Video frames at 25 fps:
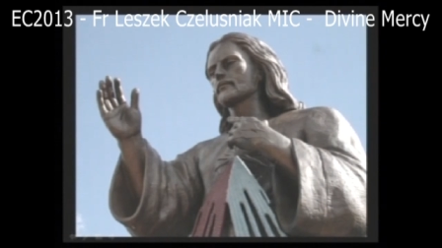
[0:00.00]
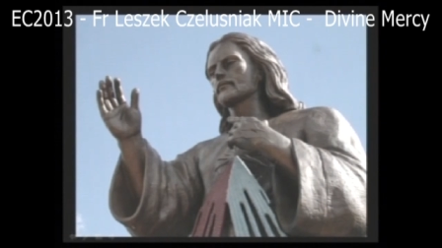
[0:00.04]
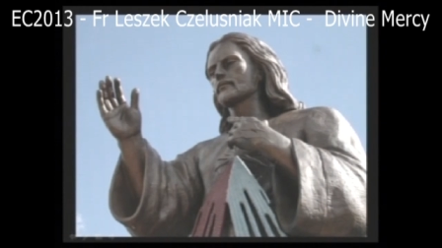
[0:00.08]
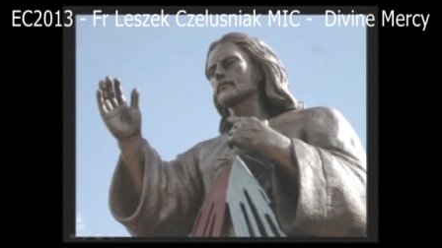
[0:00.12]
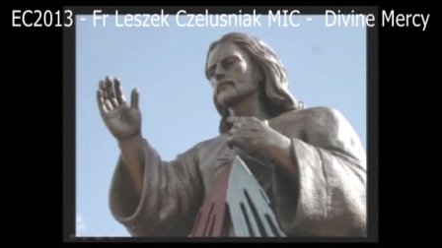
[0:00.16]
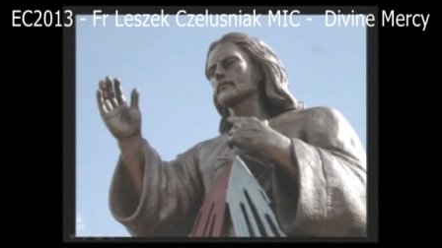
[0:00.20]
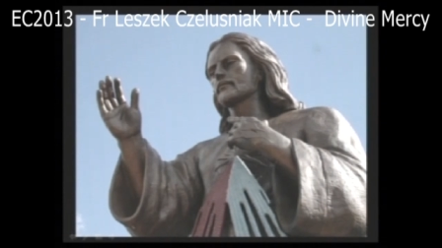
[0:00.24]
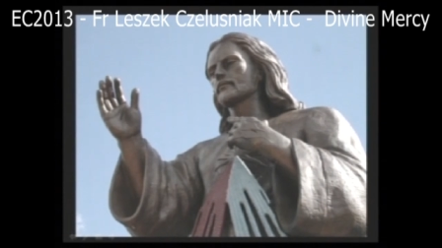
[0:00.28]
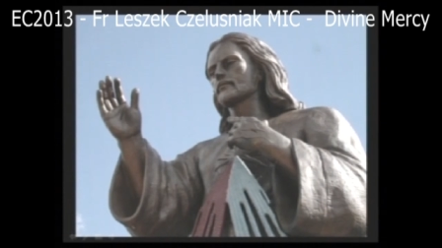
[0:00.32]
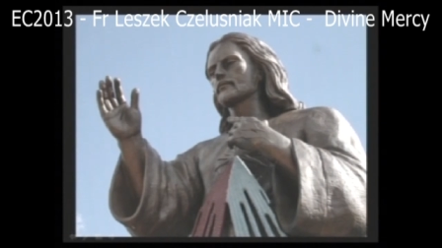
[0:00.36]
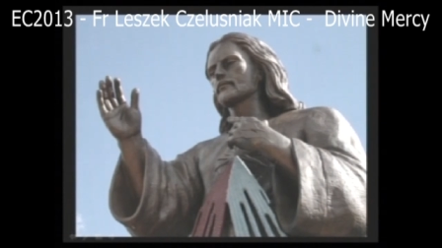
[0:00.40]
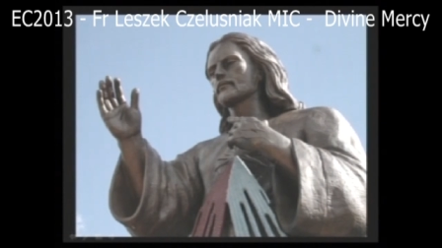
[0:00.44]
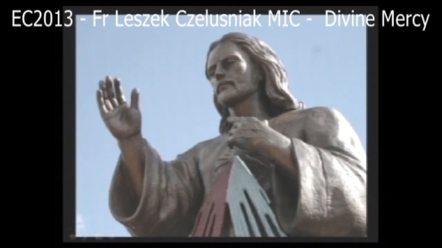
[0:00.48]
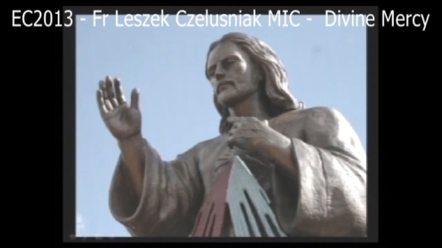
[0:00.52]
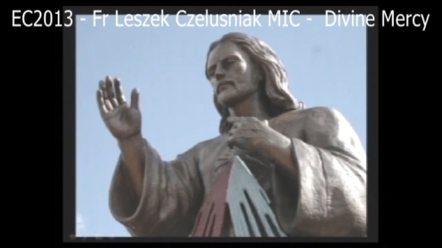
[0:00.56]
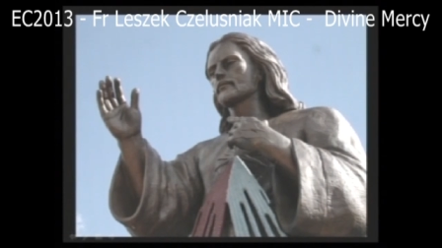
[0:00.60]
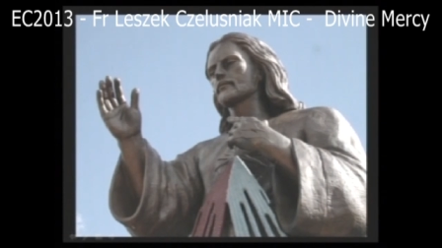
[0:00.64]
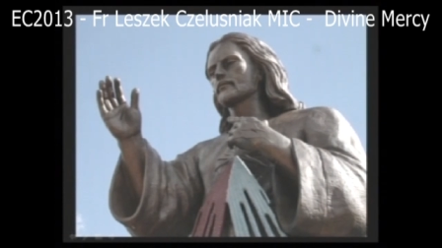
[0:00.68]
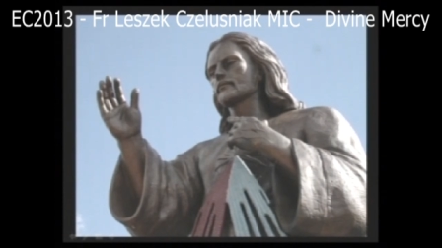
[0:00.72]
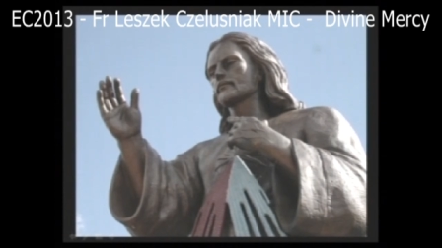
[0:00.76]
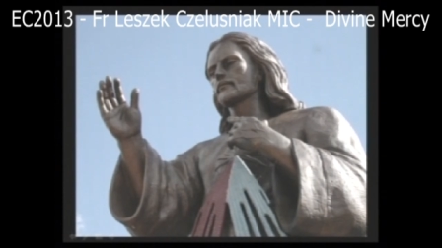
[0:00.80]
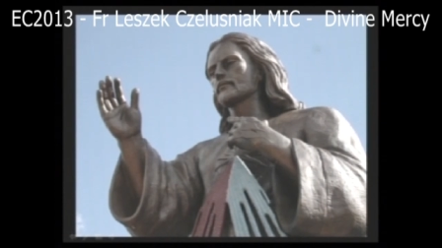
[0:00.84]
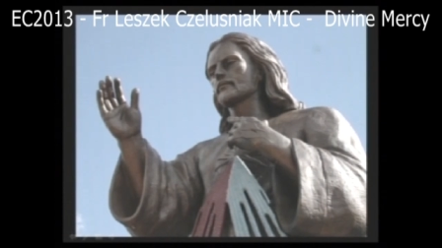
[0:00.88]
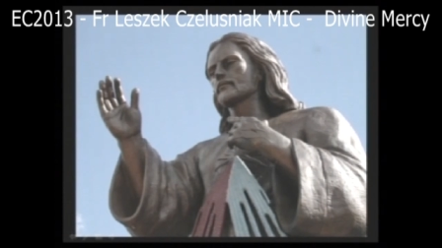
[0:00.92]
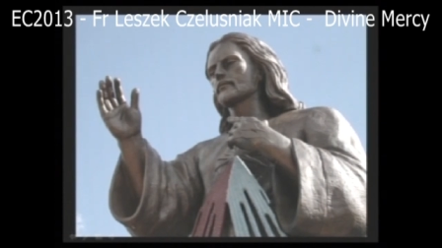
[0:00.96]
for our
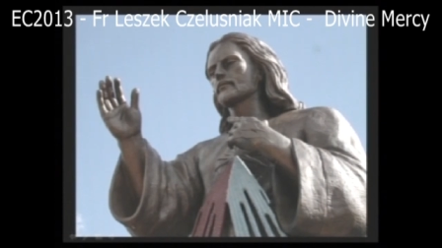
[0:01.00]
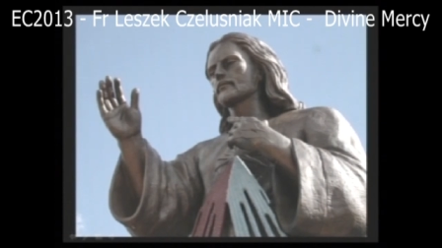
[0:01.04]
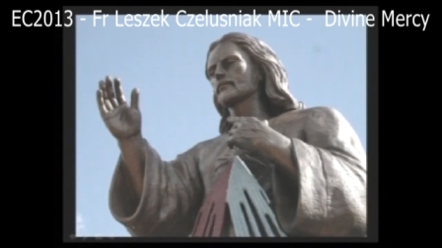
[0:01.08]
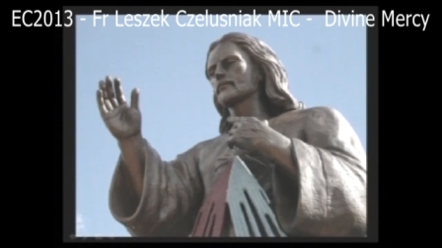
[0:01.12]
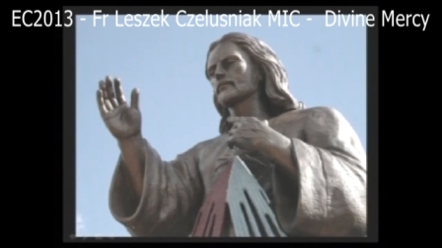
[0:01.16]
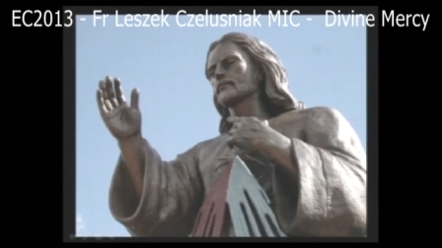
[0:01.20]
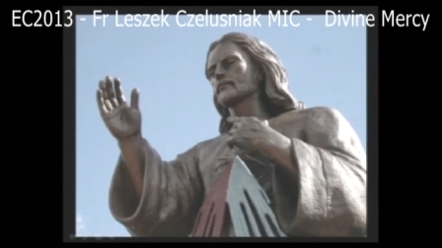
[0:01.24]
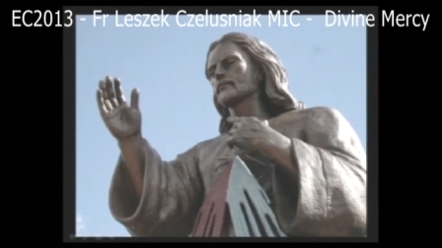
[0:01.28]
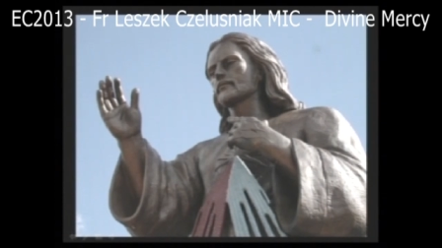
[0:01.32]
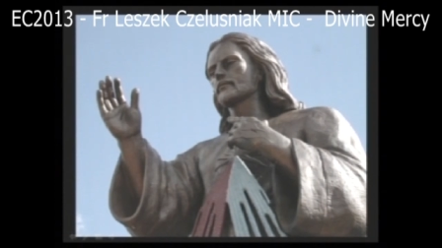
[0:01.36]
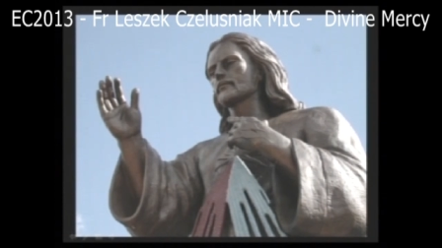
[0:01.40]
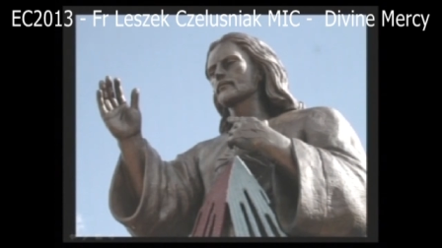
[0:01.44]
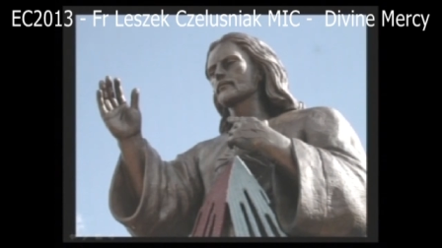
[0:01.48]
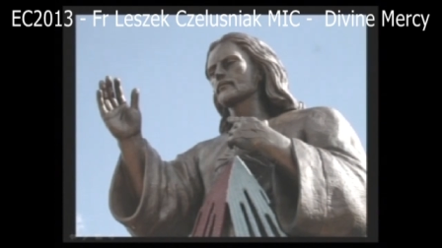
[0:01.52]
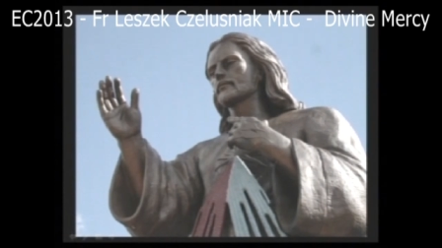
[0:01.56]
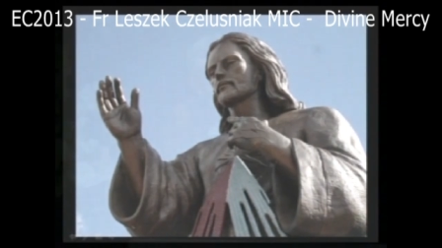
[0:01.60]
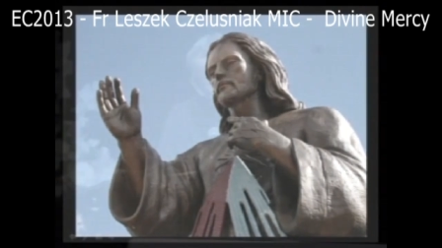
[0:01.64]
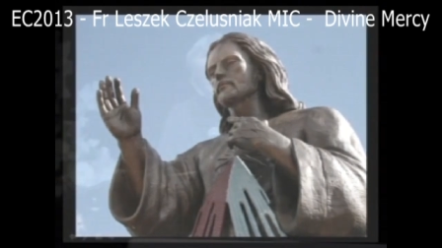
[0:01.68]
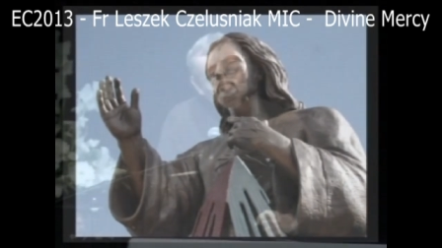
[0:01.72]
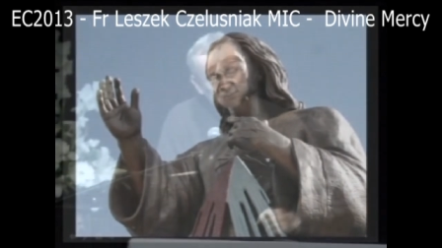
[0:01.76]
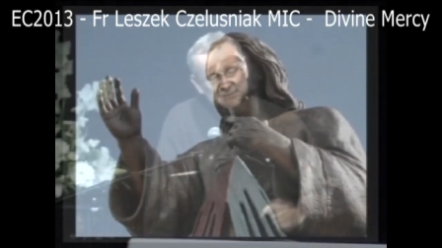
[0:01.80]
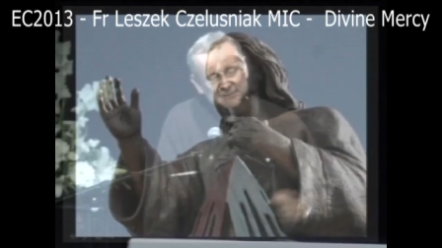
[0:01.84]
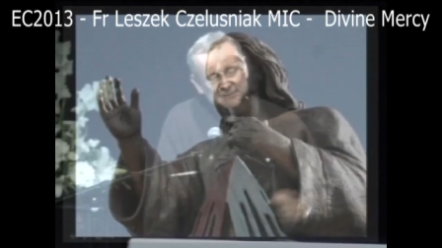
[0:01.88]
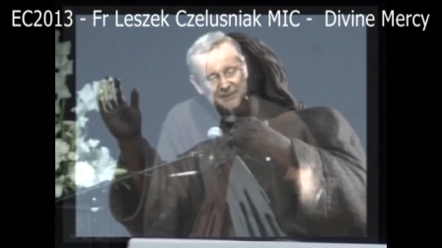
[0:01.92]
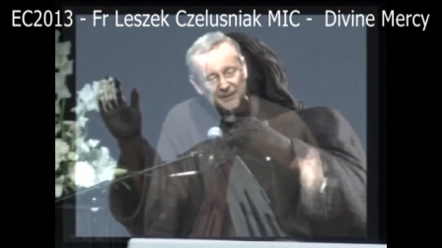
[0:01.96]
bakery.
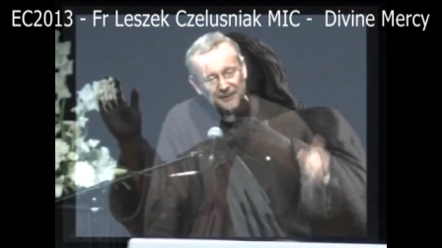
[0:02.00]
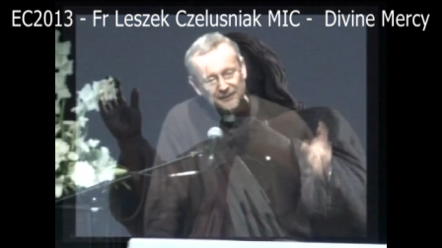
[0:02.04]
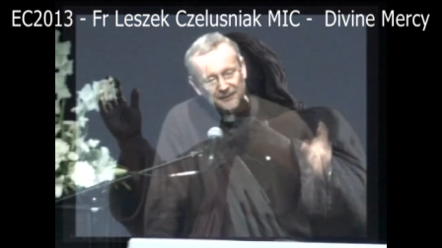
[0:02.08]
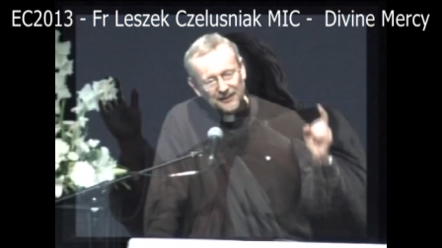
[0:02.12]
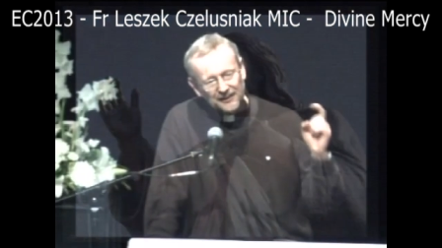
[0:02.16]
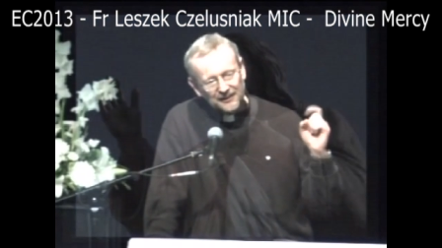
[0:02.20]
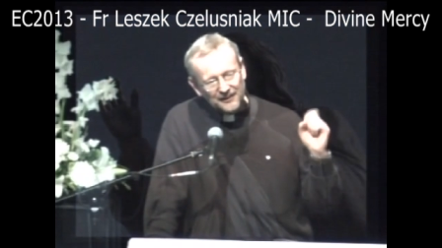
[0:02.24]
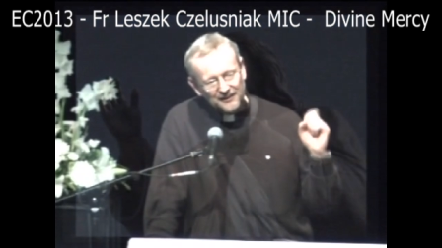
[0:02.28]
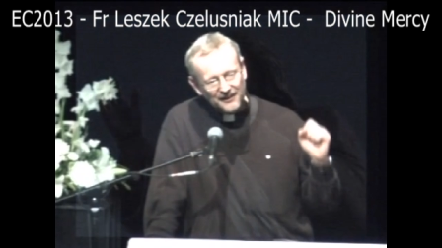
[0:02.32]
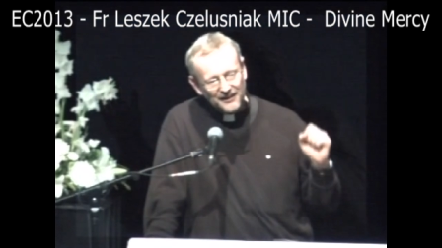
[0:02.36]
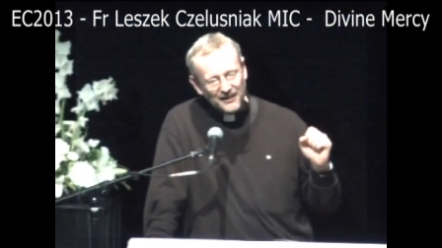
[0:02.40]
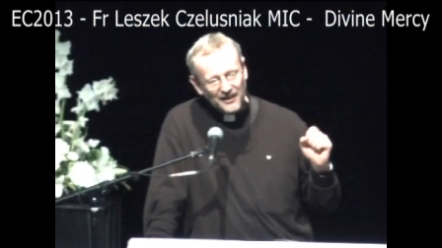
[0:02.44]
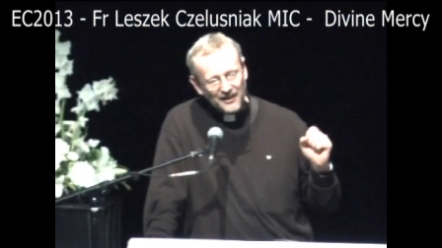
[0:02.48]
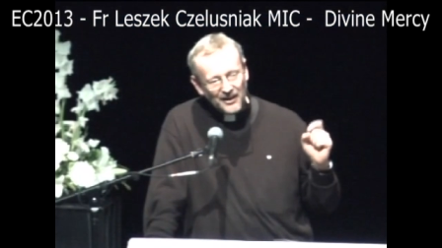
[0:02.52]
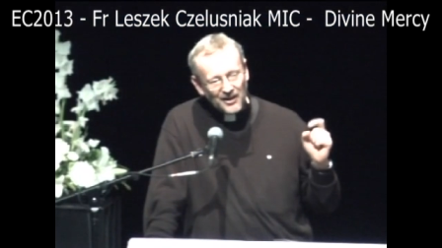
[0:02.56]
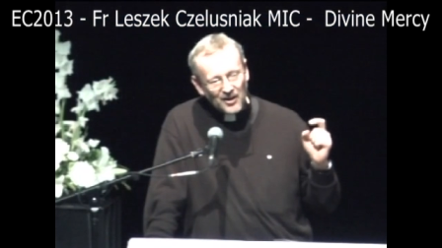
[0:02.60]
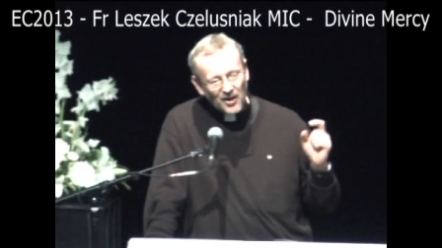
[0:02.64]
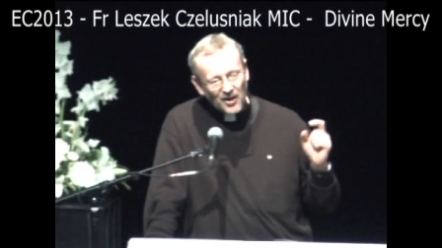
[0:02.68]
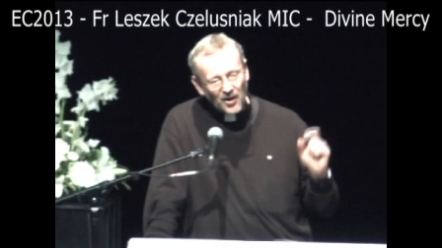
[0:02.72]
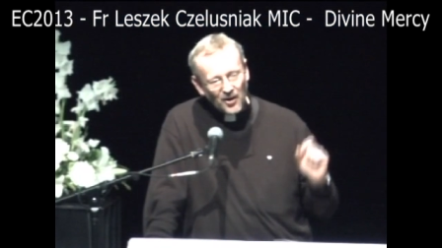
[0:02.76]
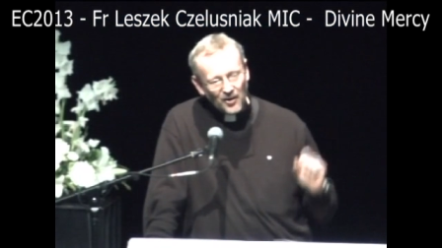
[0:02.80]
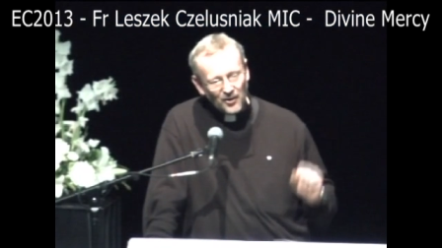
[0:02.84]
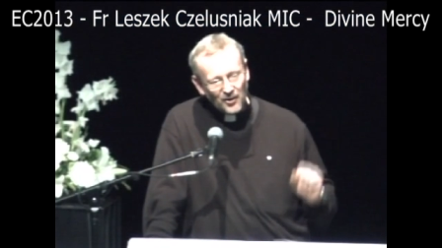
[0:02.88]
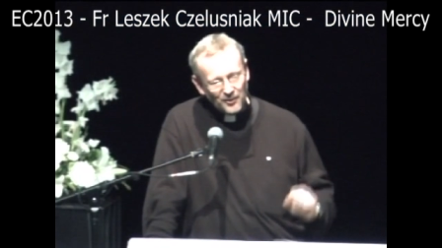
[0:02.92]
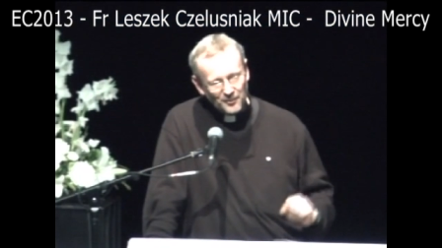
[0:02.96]
And suddenly he
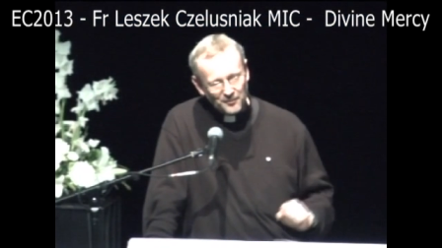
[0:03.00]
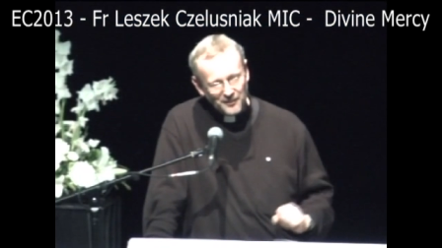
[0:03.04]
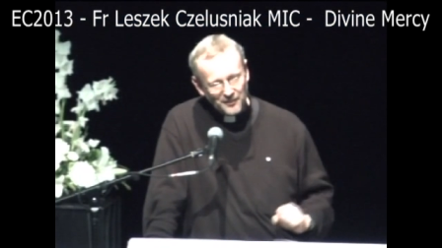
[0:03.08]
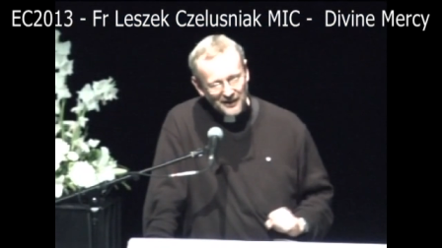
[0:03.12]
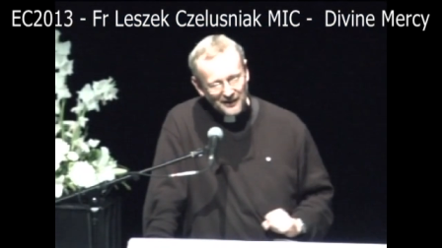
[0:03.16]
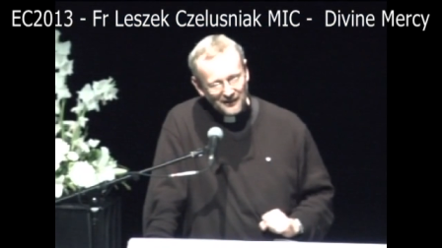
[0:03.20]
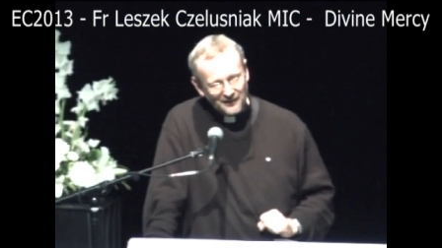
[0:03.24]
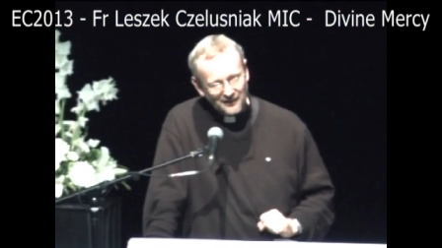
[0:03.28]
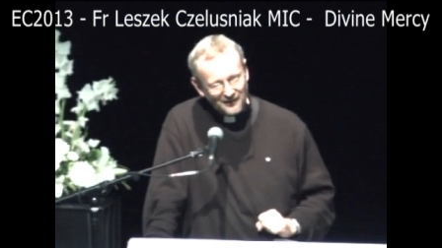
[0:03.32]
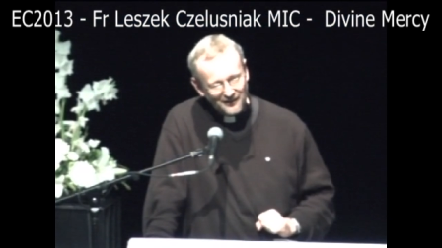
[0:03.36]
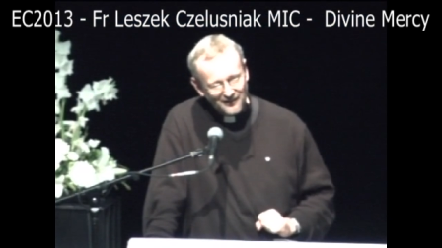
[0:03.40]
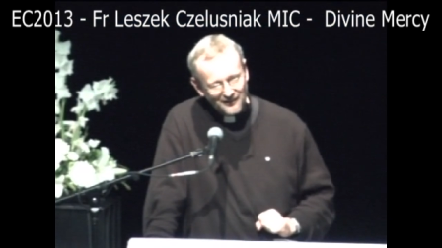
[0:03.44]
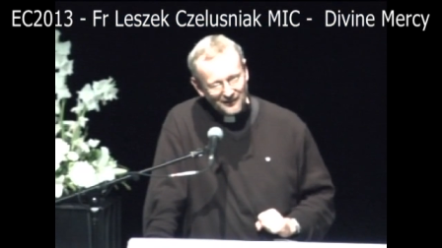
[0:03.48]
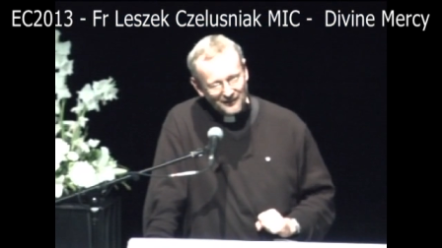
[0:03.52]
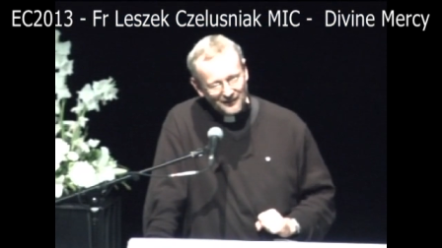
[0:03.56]
called me